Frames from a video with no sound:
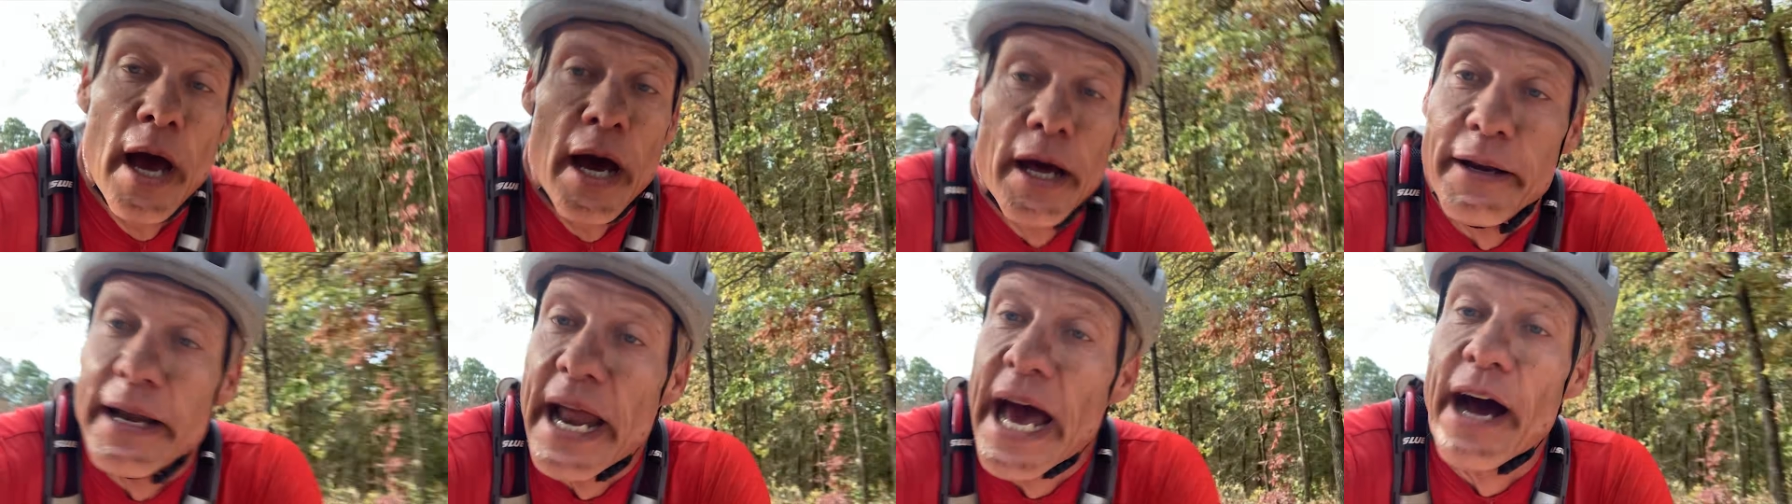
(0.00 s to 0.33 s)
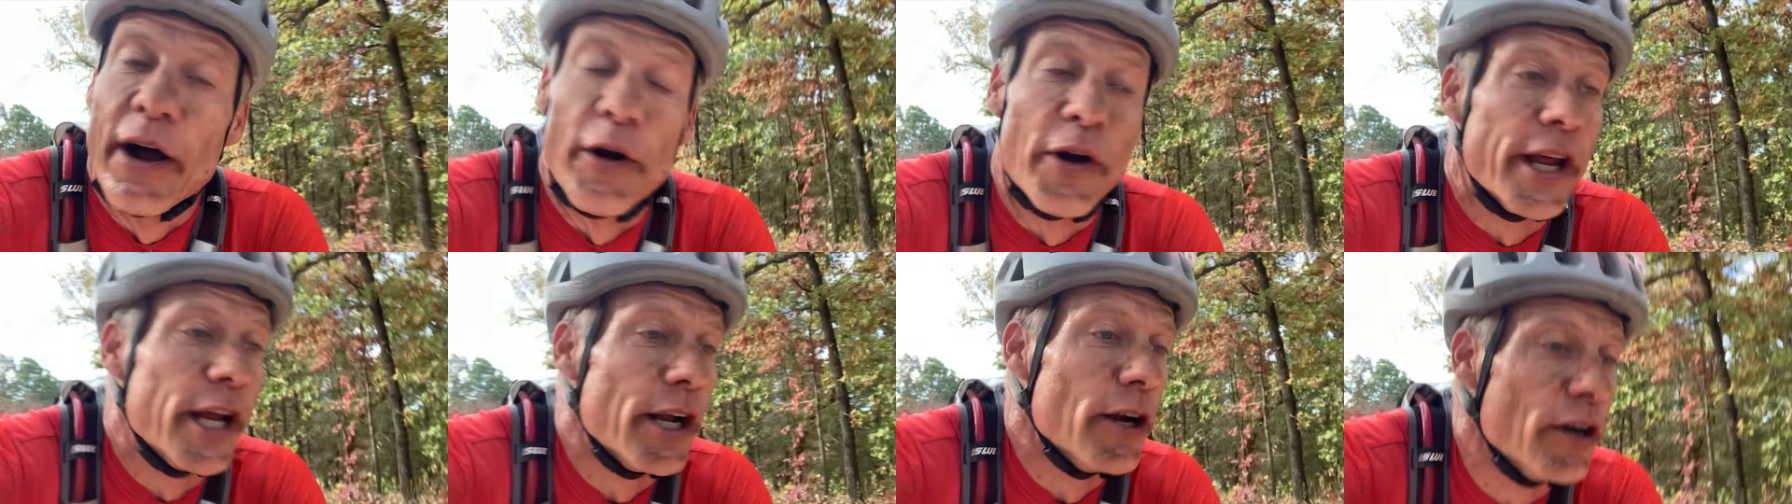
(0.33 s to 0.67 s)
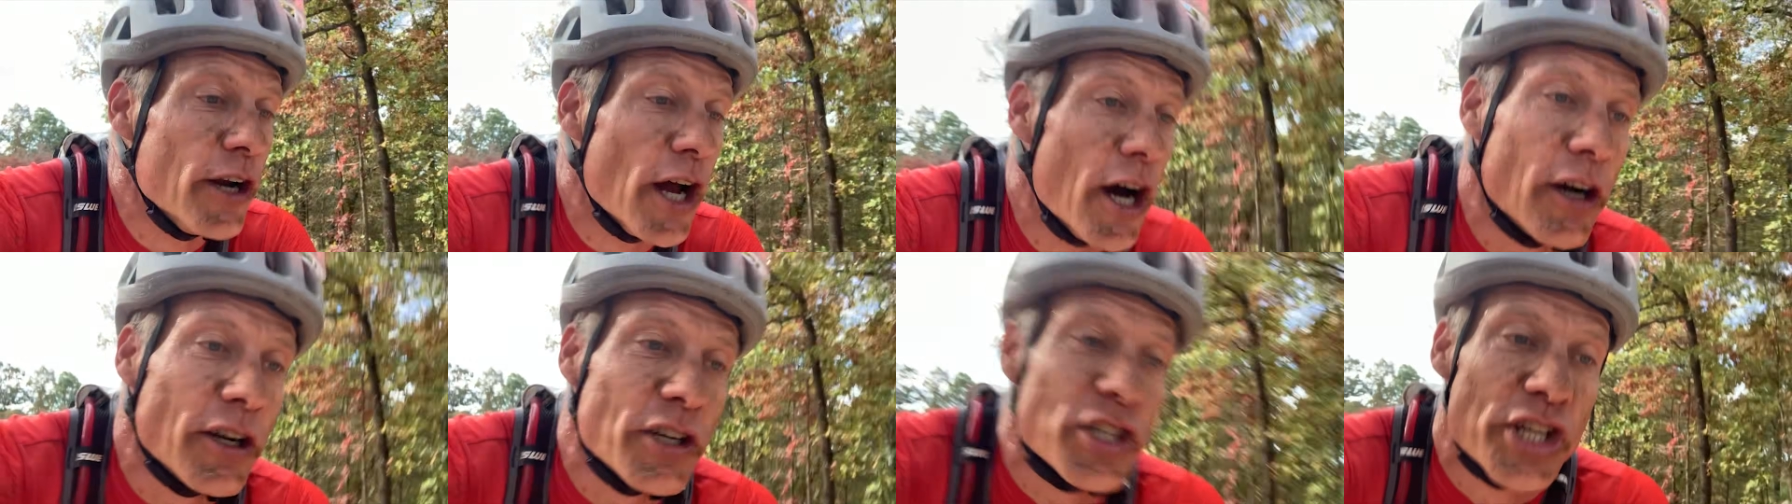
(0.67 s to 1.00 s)
Down here in
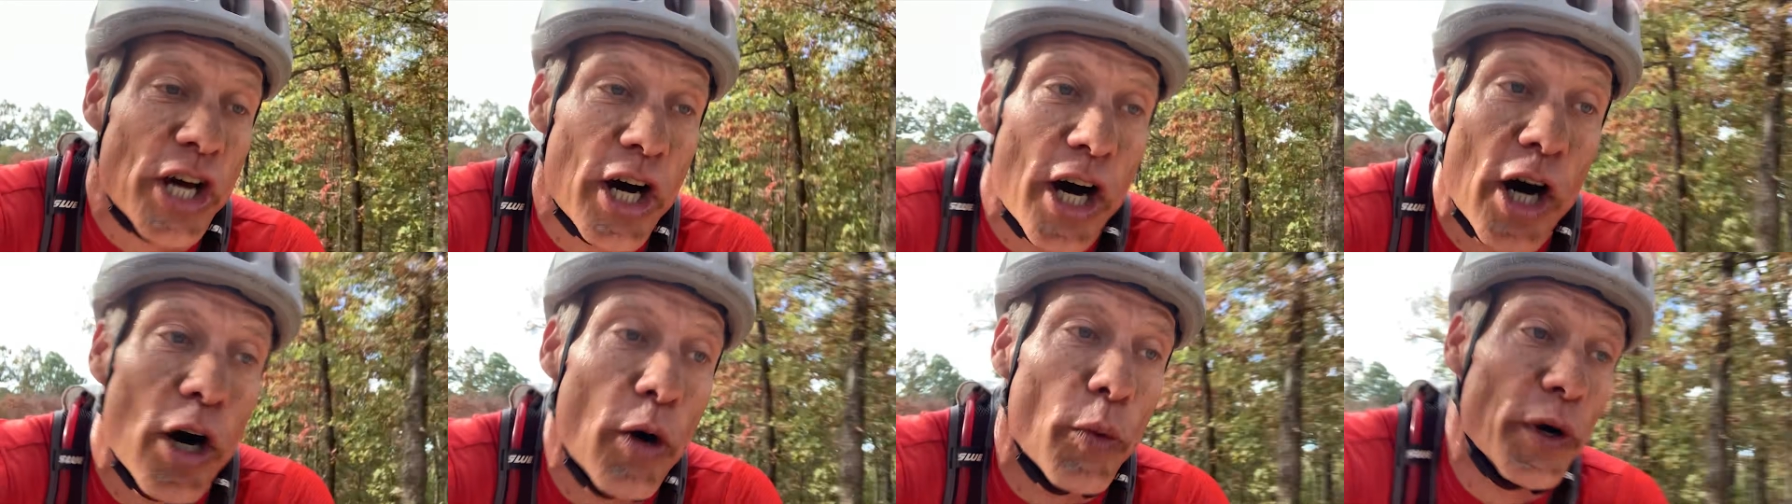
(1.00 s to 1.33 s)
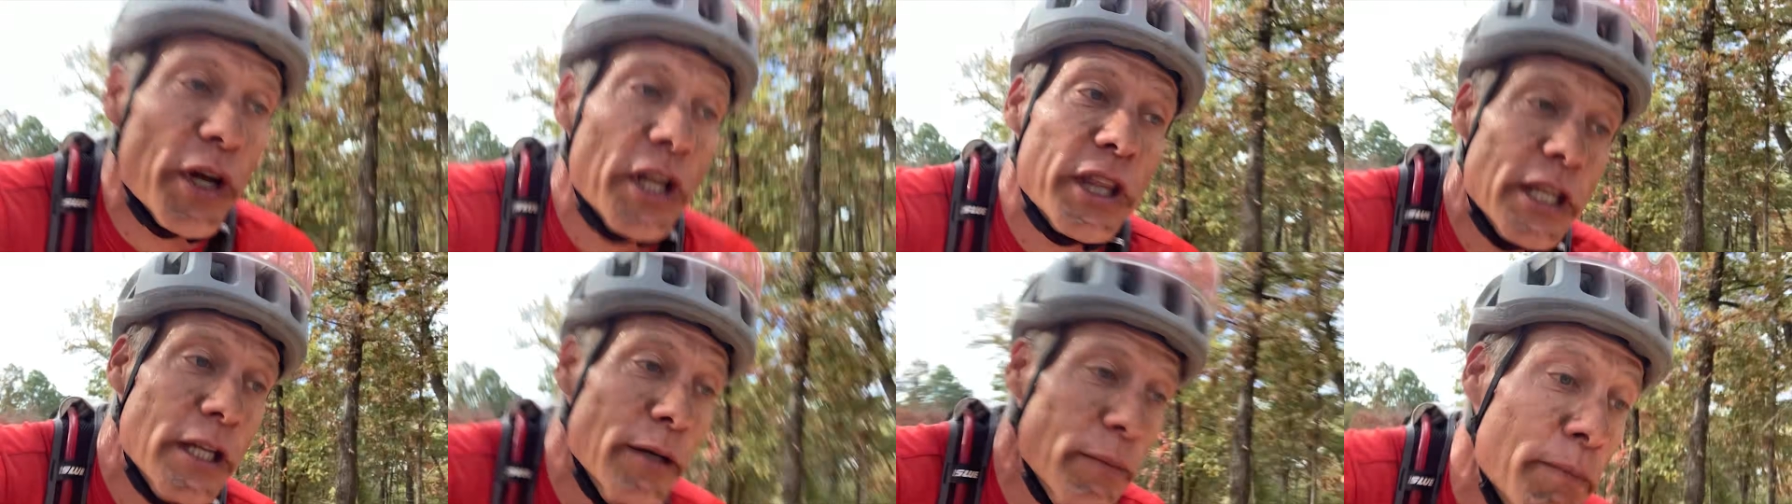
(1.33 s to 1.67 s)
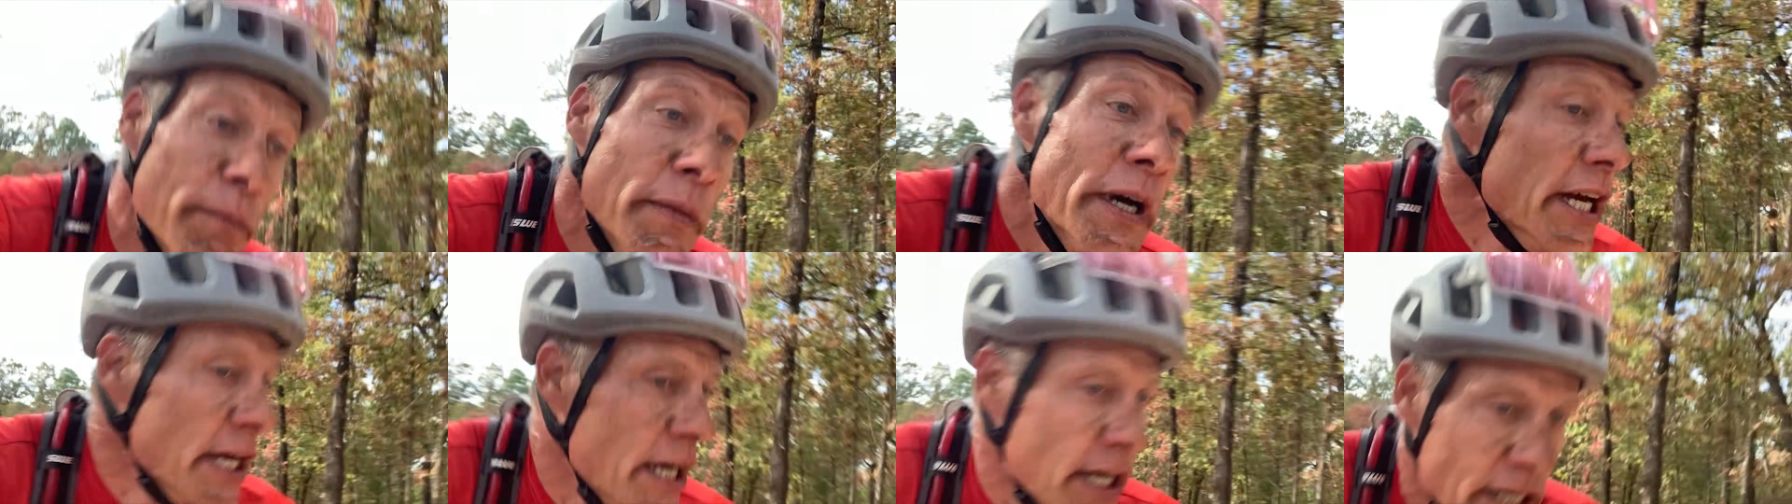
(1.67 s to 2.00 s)
Arkansas with them